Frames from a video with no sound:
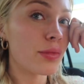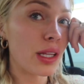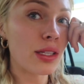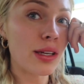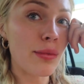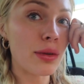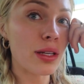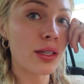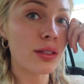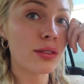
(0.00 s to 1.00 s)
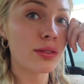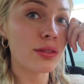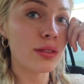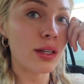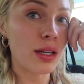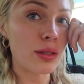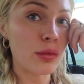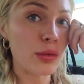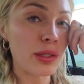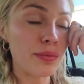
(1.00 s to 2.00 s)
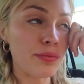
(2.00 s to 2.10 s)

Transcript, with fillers: but that's happening at the moment.